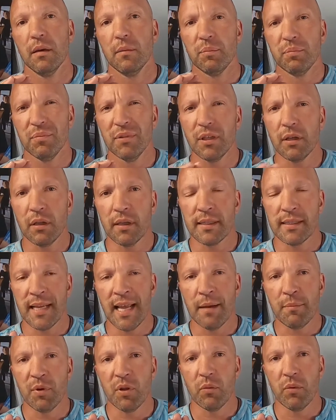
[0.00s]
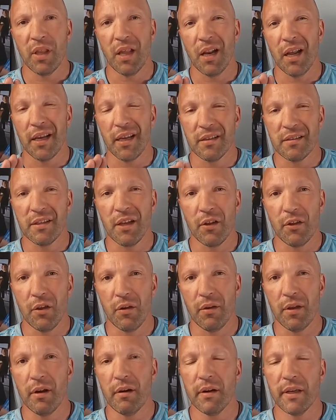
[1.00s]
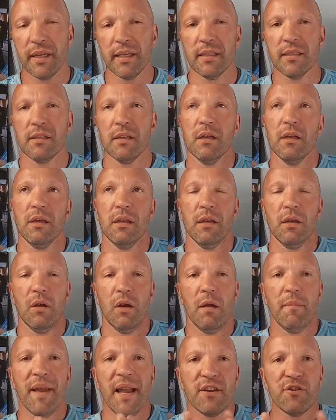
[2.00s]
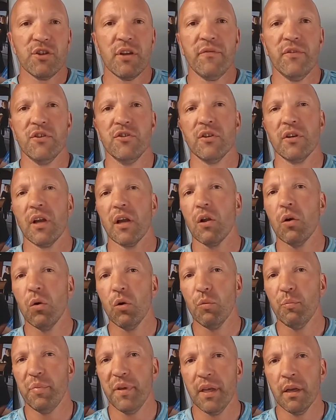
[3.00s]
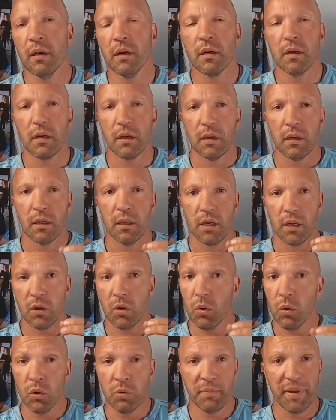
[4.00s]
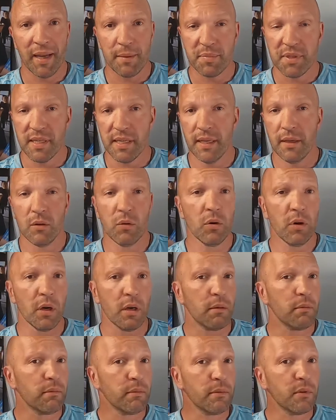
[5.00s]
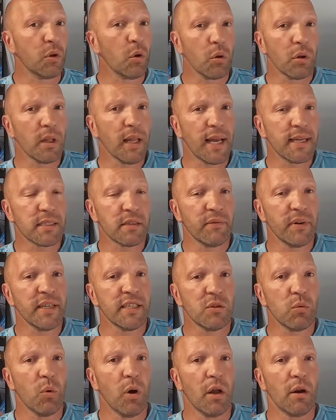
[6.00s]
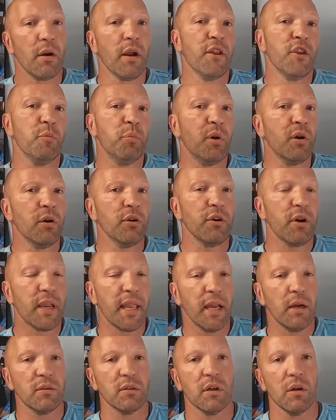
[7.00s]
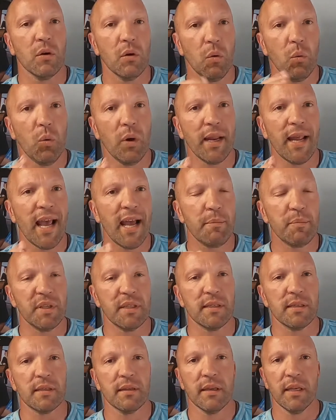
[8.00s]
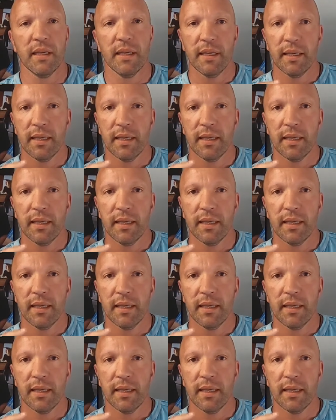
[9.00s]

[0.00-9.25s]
A little example that I can tell you here is, imagine if you took a cold beer, a cold Pepsi, or a cold glass of ice water and you put it on your counter. What happens?